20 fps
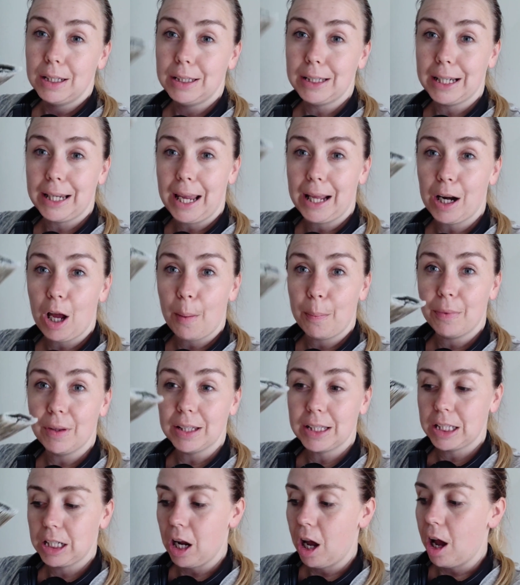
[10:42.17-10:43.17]
to get up
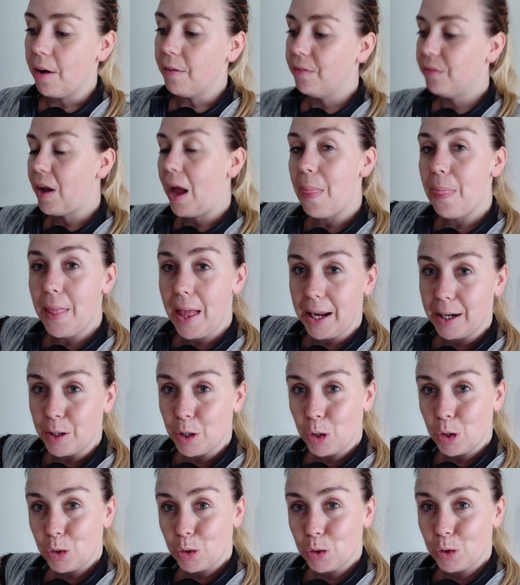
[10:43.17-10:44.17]
the stuff and
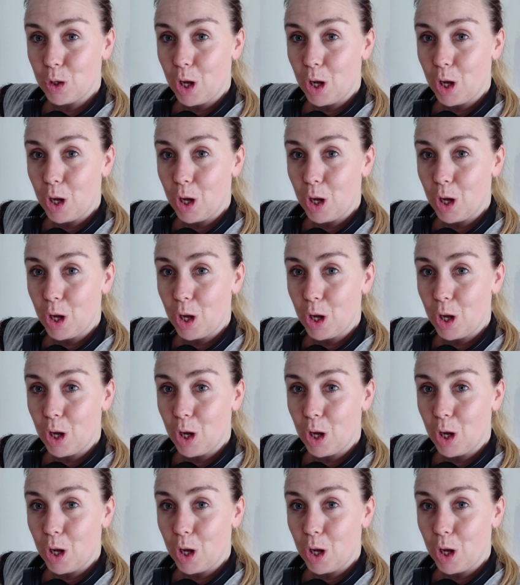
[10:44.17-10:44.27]
then